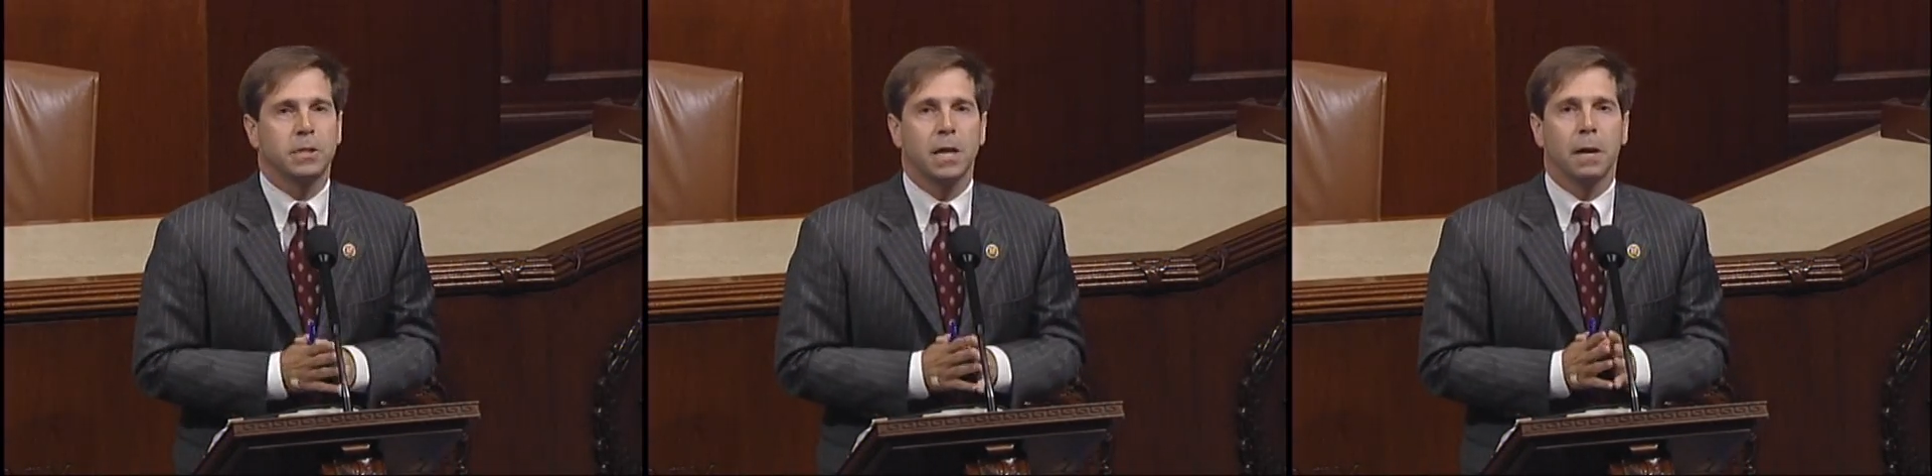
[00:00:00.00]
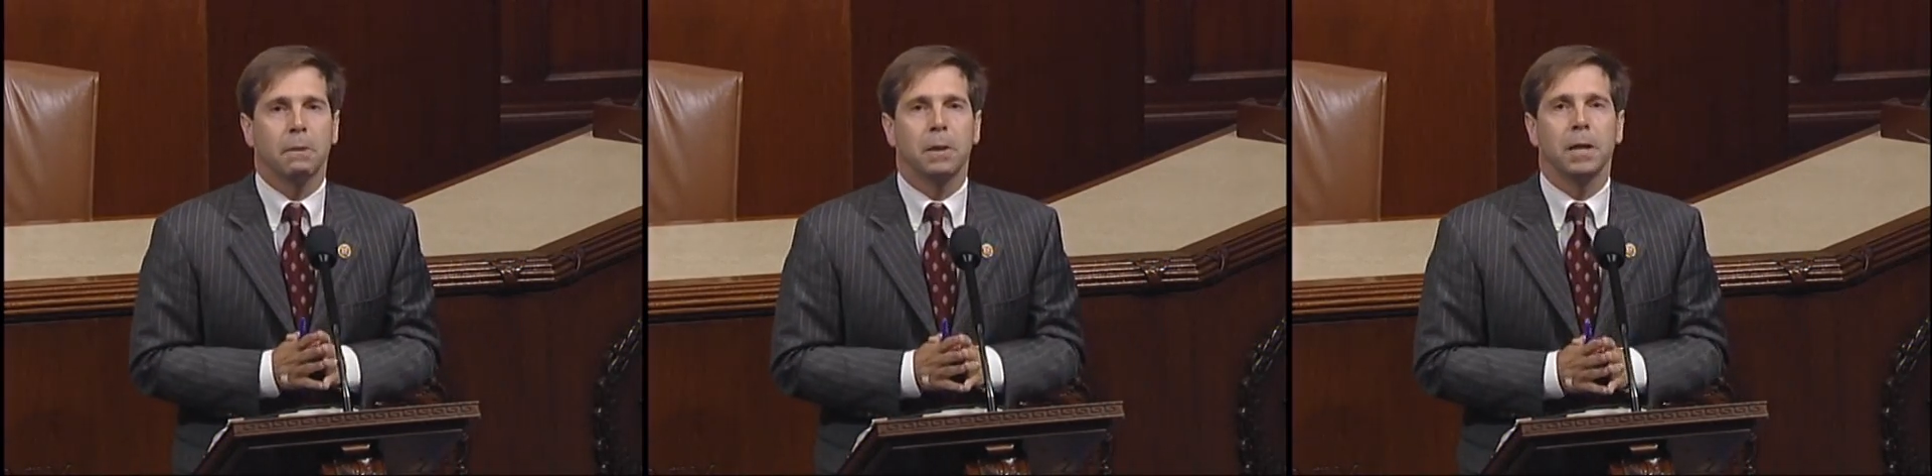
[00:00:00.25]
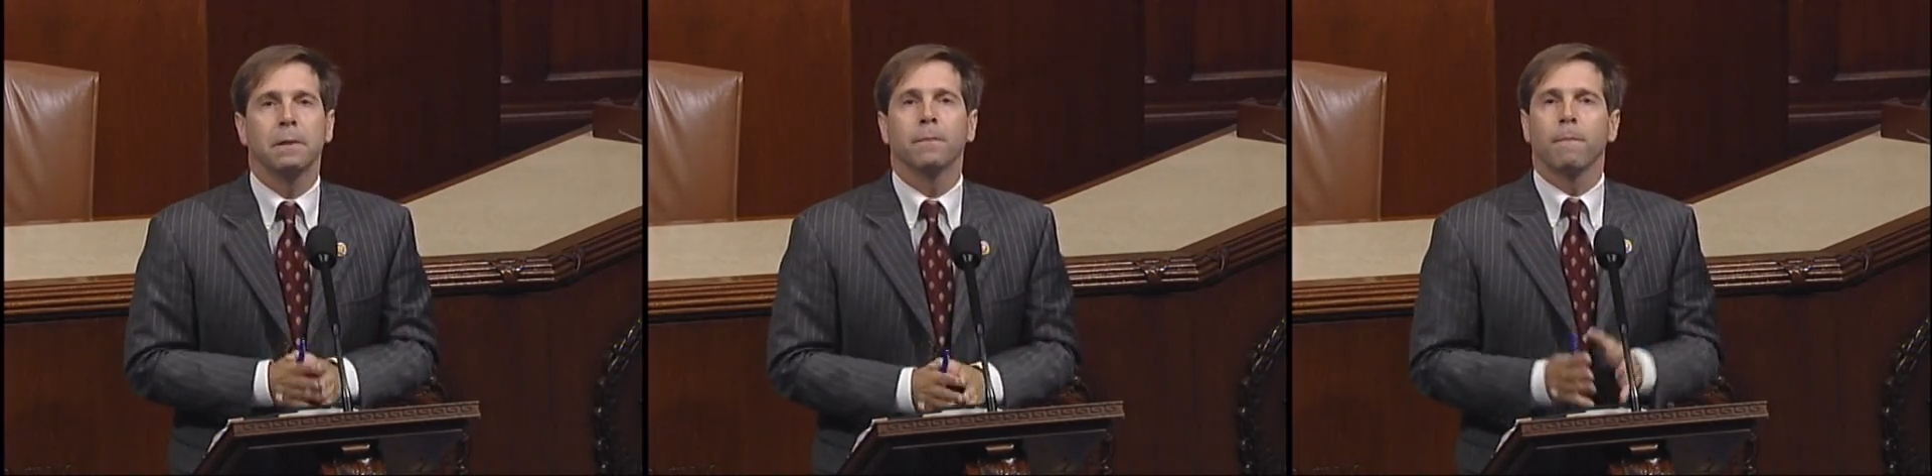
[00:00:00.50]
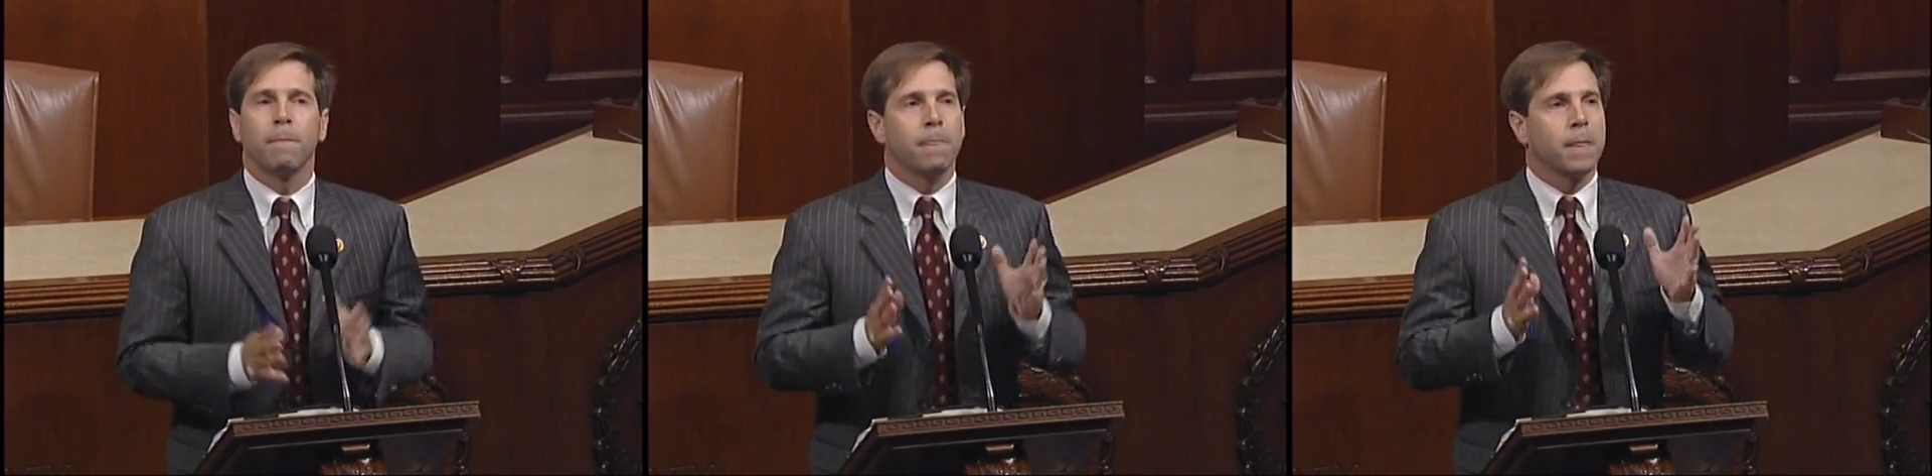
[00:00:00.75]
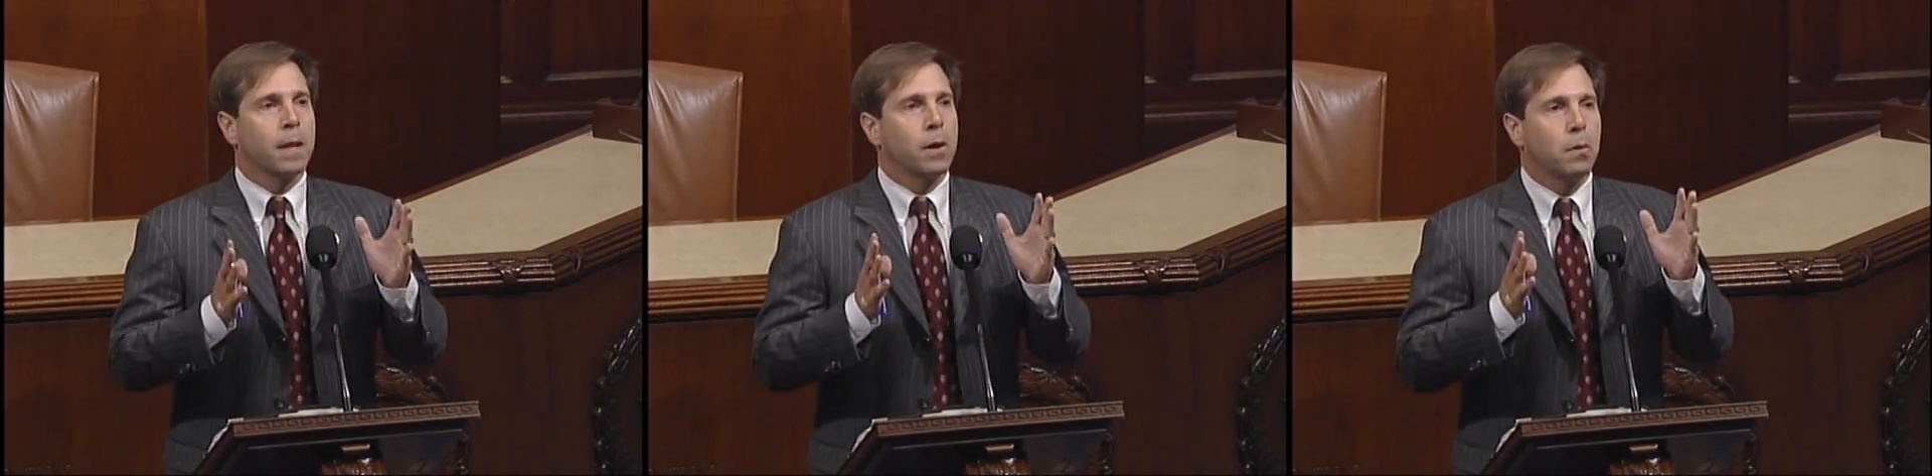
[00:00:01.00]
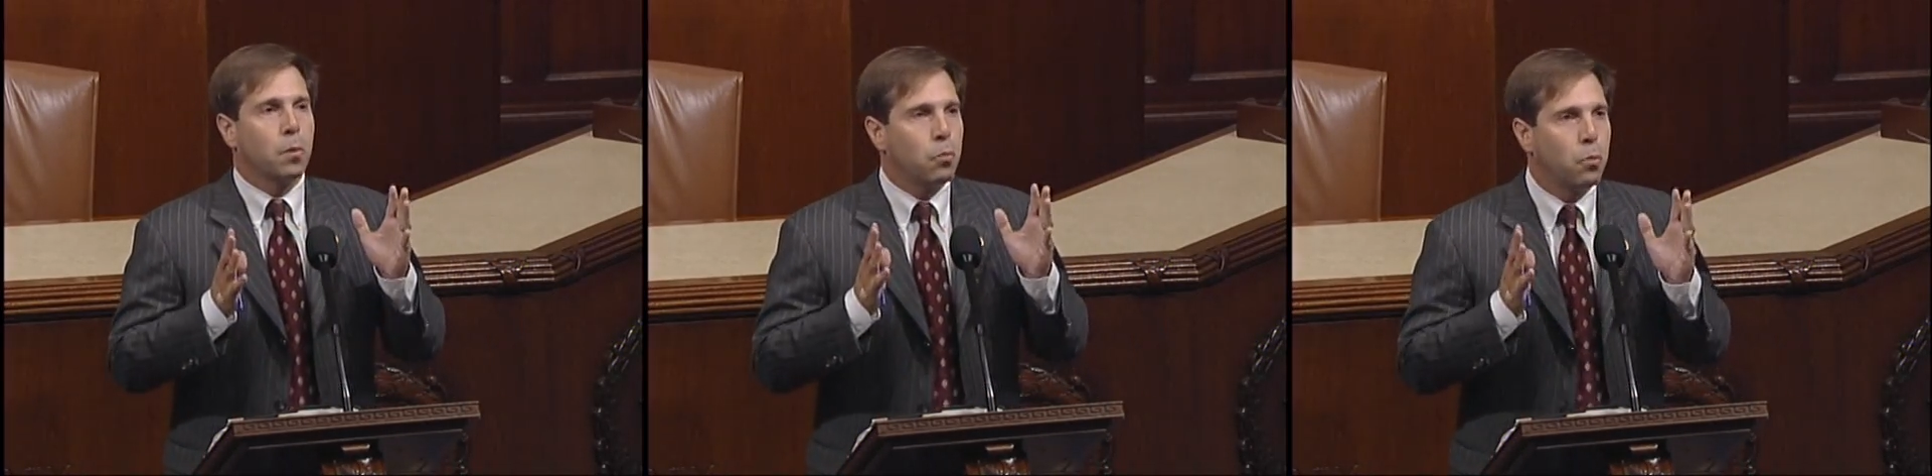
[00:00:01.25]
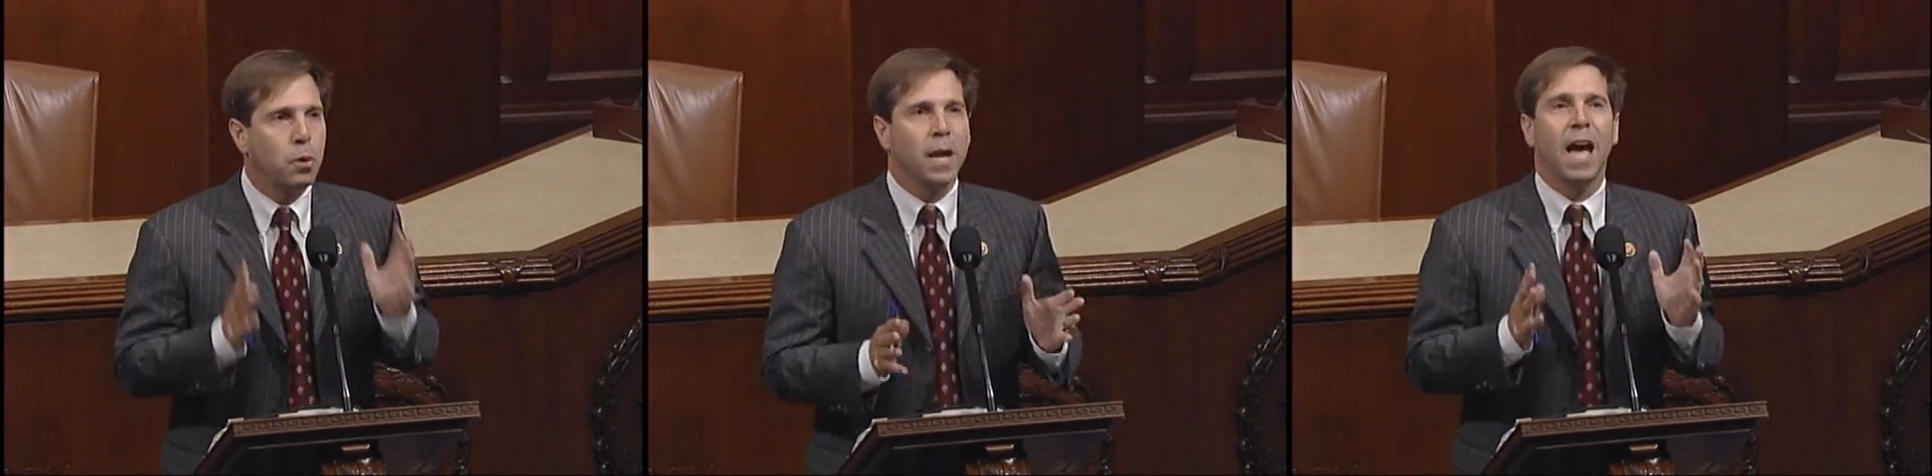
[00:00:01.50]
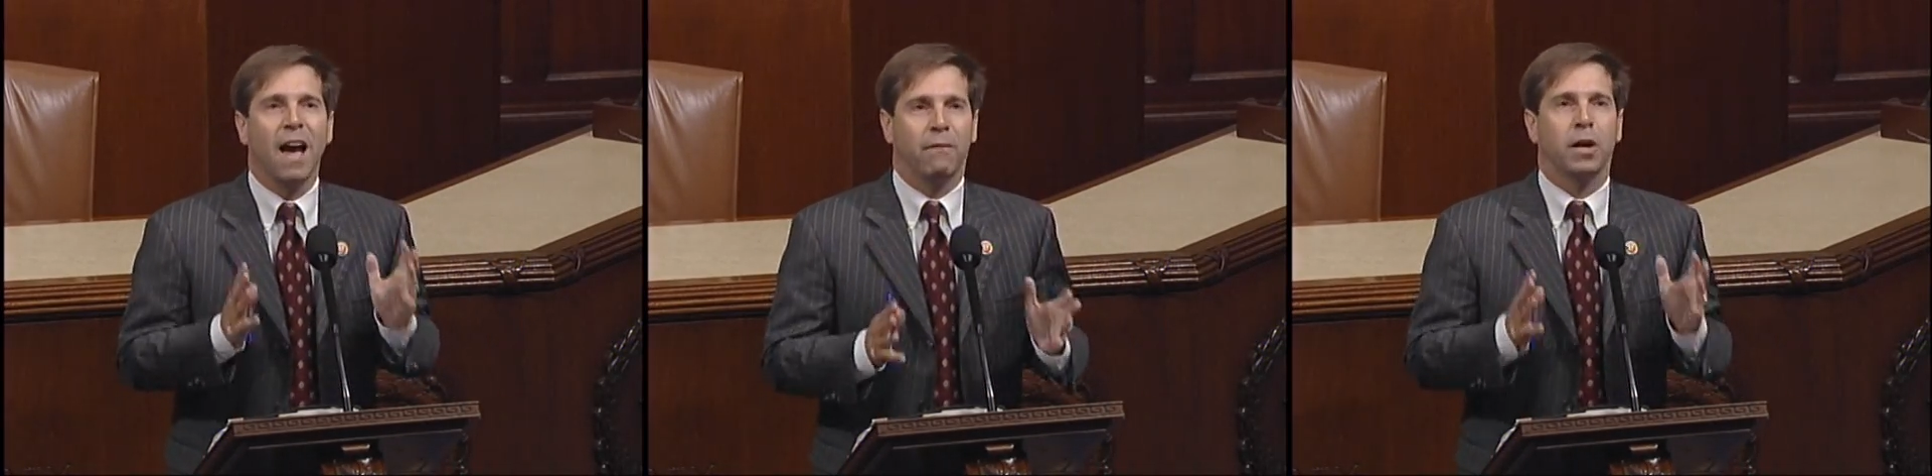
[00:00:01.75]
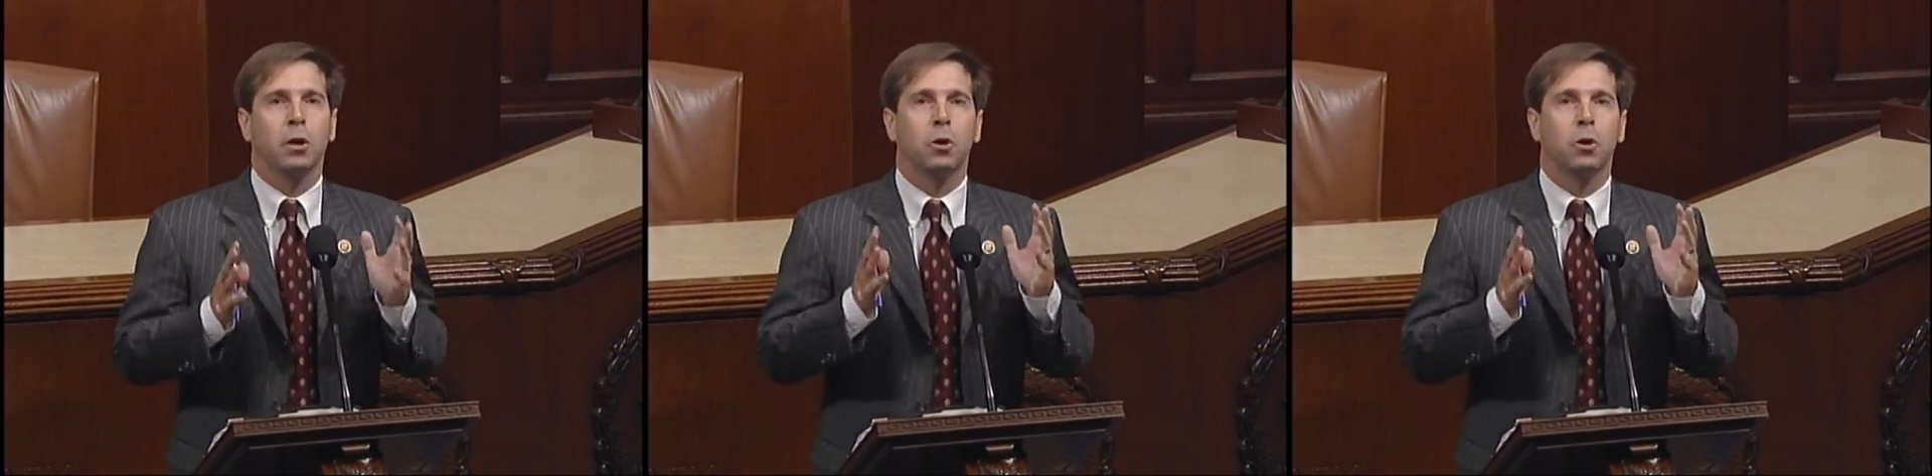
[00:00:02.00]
gentlemen, we have a